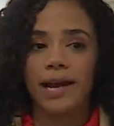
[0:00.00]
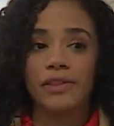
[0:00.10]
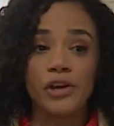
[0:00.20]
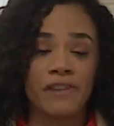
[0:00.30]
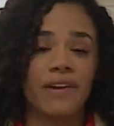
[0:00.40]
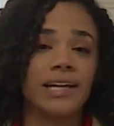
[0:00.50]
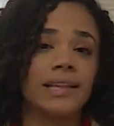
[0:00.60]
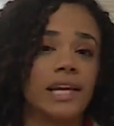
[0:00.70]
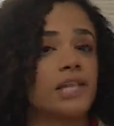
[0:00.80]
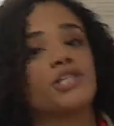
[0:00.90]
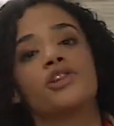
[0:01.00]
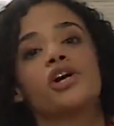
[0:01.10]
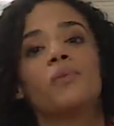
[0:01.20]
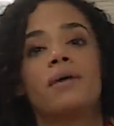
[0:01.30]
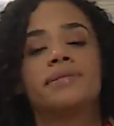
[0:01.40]
and then you can find a link to
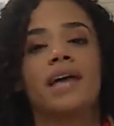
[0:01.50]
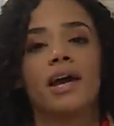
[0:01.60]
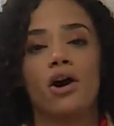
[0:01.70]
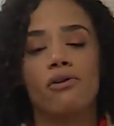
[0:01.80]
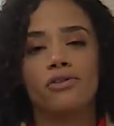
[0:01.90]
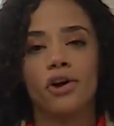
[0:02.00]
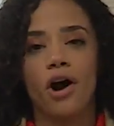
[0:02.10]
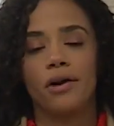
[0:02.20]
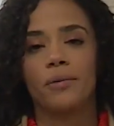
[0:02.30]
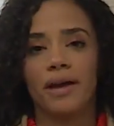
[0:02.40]
their website over on